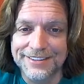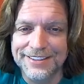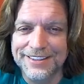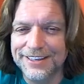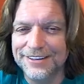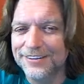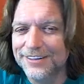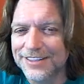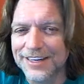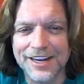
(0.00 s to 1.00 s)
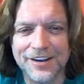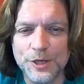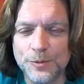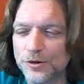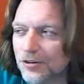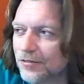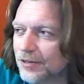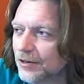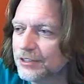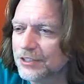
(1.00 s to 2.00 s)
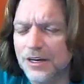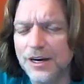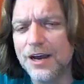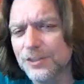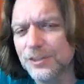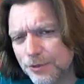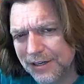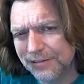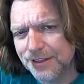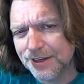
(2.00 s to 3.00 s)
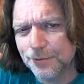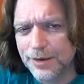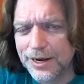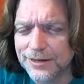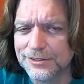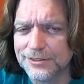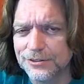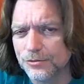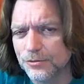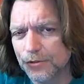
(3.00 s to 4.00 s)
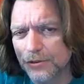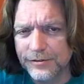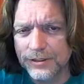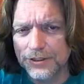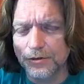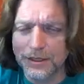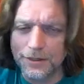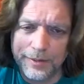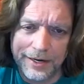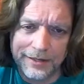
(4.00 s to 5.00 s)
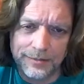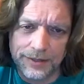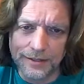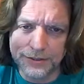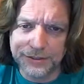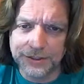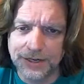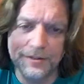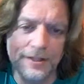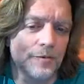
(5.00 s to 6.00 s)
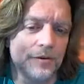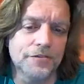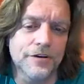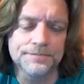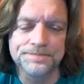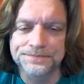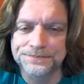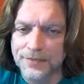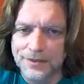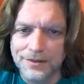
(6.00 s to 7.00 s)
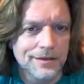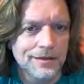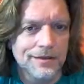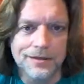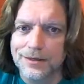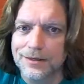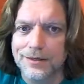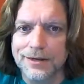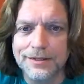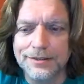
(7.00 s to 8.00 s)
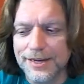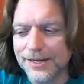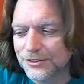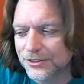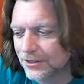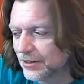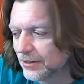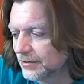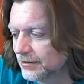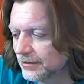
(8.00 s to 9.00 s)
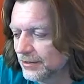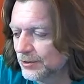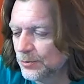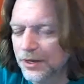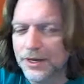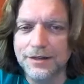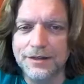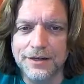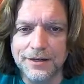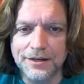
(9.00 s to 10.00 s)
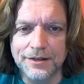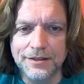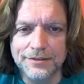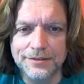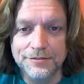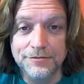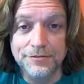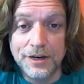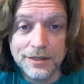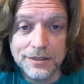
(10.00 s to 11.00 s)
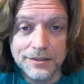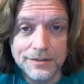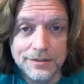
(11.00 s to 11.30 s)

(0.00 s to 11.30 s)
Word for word: You know what it's like when you move. You always go, oh, just put everything in boxes. We'll move it. We'll unpack the boxes. Everything will be fine not the case at all. It's been uh, fun,